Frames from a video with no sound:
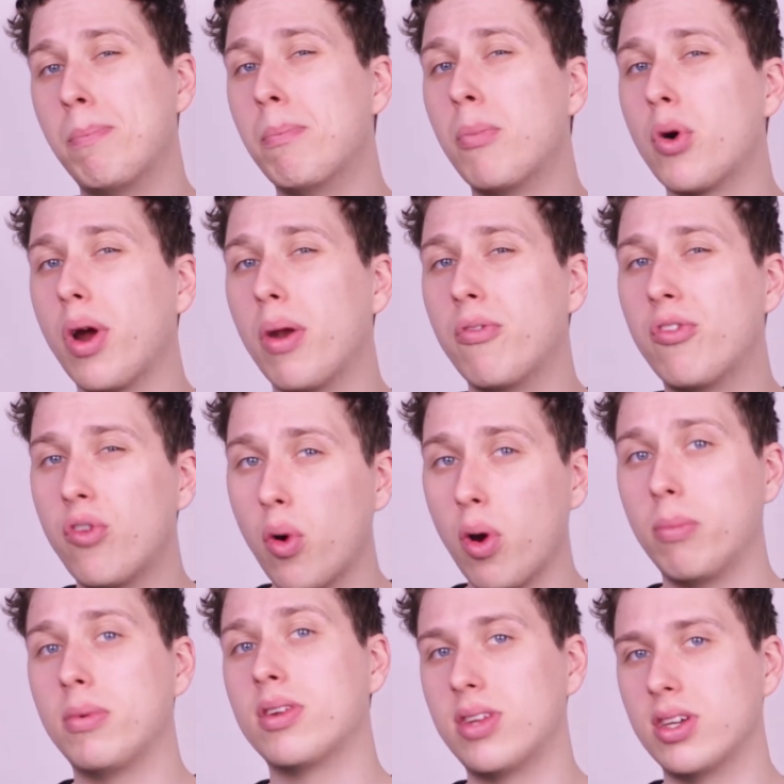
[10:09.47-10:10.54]
more
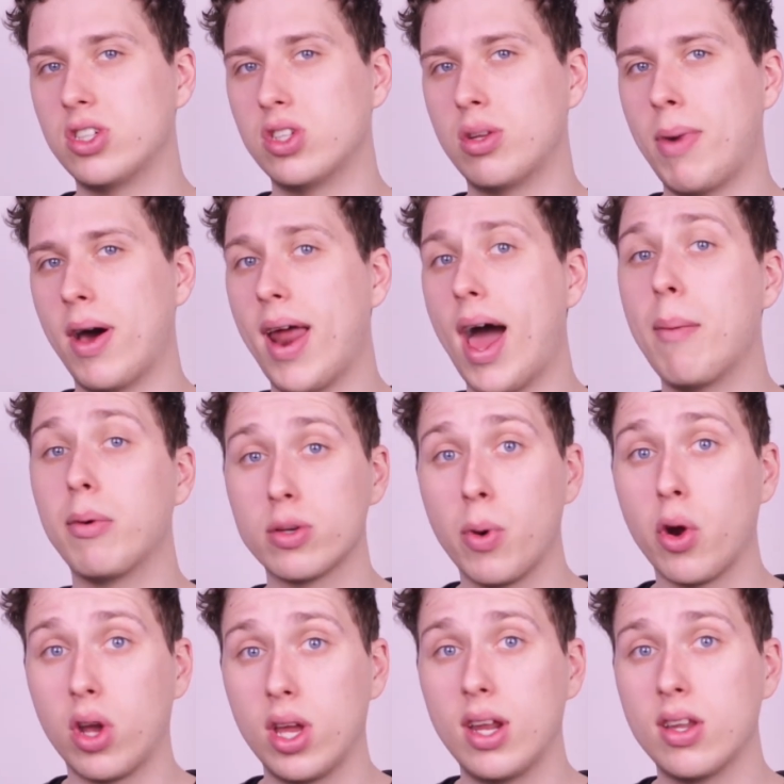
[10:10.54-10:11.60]
informed decisions about how much
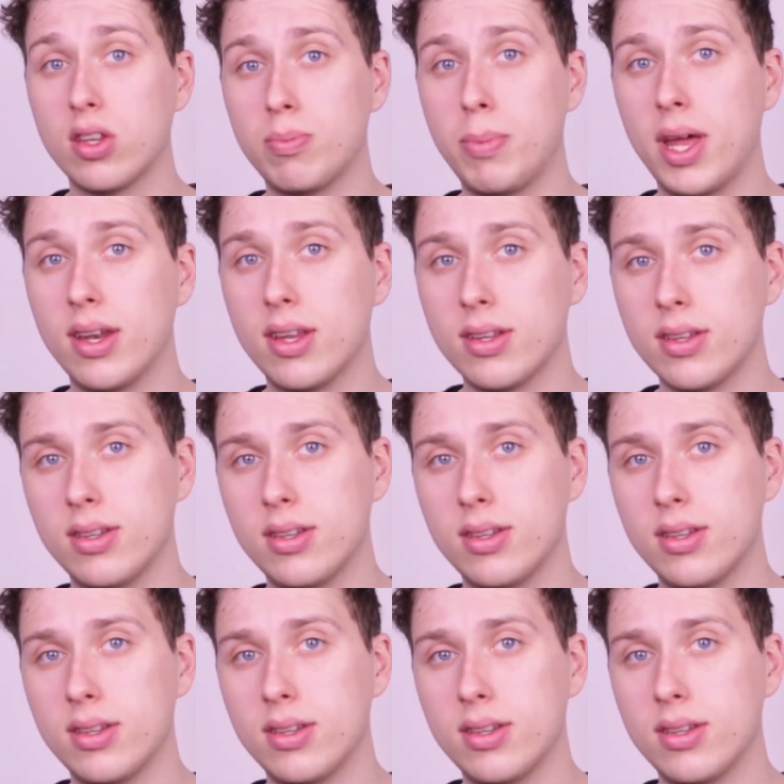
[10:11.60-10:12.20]
marketing to spend.